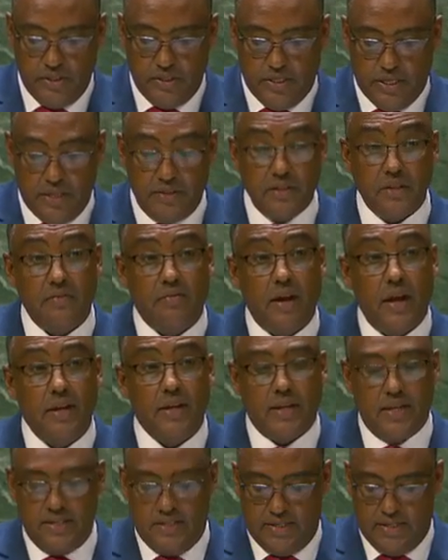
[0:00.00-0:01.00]

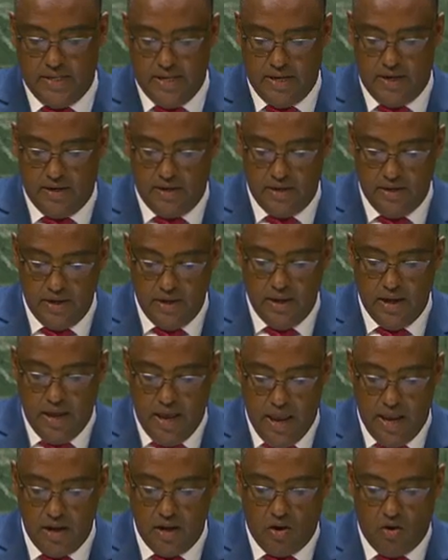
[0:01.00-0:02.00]
justified concern
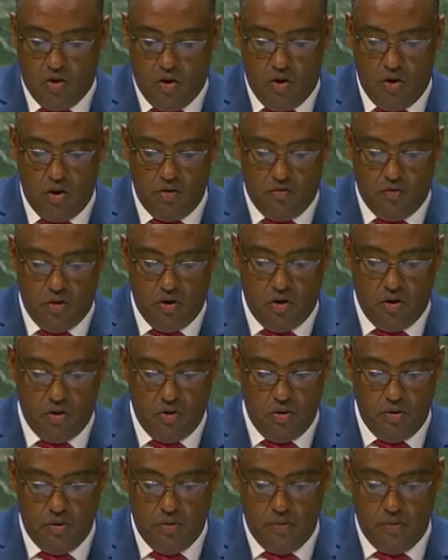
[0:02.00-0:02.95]
and call for